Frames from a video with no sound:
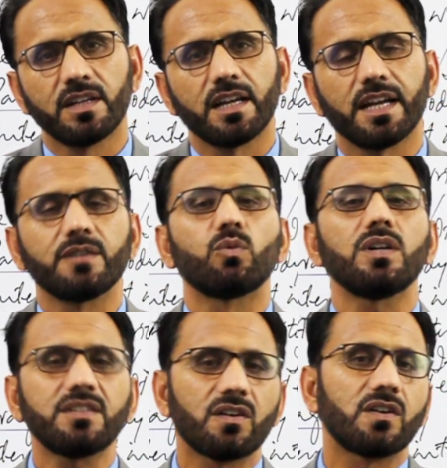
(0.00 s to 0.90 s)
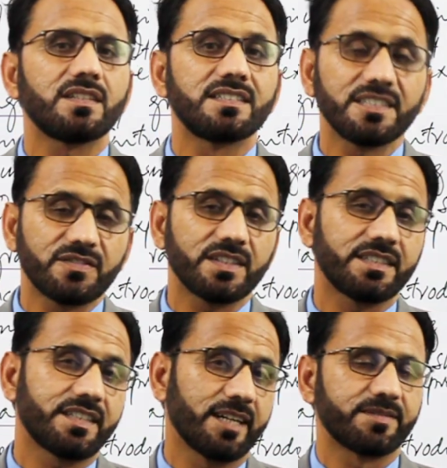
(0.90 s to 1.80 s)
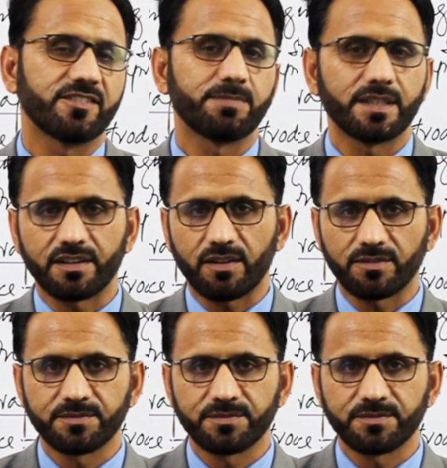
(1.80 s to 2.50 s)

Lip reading: And what are the different types of paragraph?